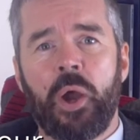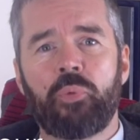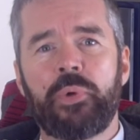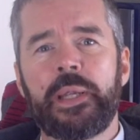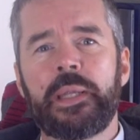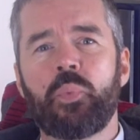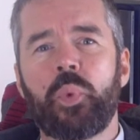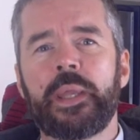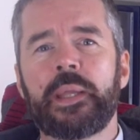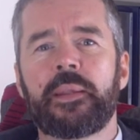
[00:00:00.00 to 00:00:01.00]
A really
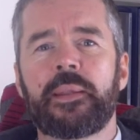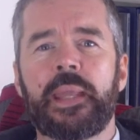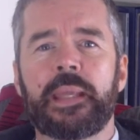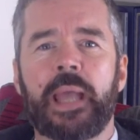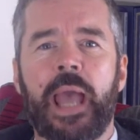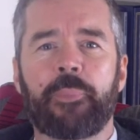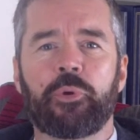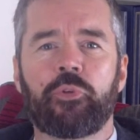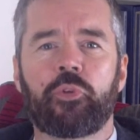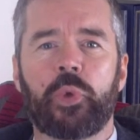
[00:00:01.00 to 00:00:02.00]
weird thing
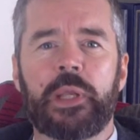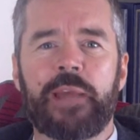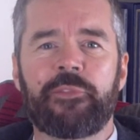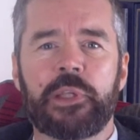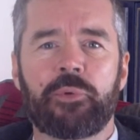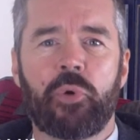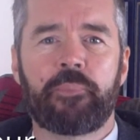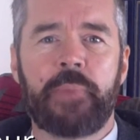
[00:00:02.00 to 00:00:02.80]
happens to 11-year-old